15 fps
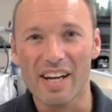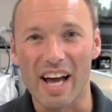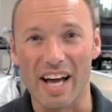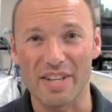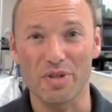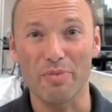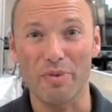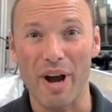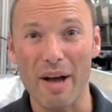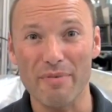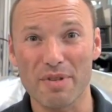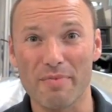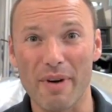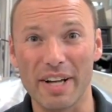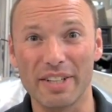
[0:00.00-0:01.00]
As you
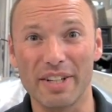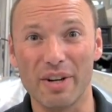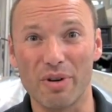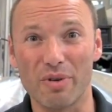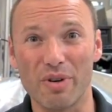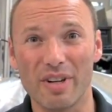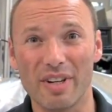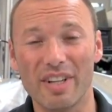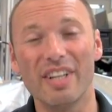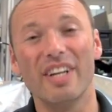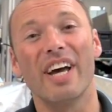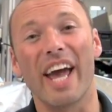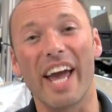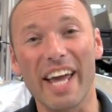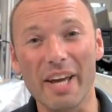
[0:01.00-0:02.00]
perhaps might know,
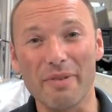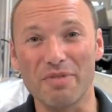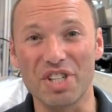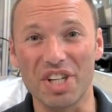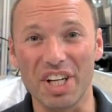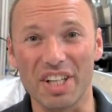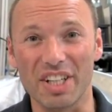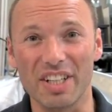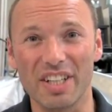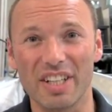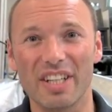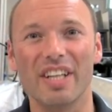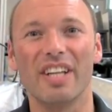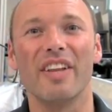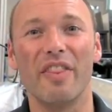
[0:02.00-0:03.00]
AMG
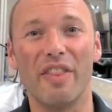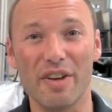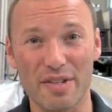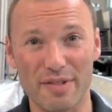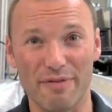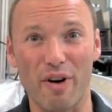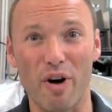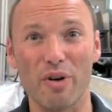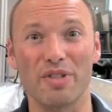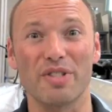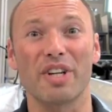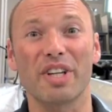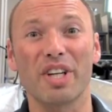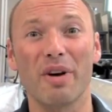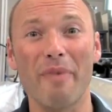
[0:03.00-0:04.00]
this fall is
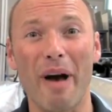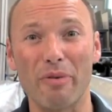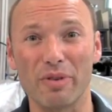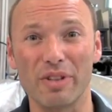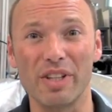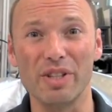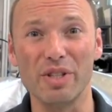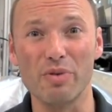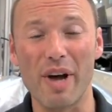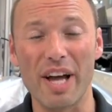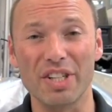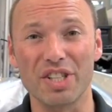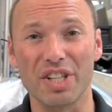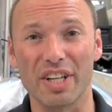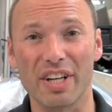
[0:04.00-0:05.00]
going to come out with a new
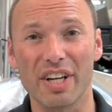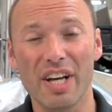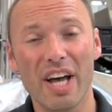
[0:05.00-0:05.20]
engine.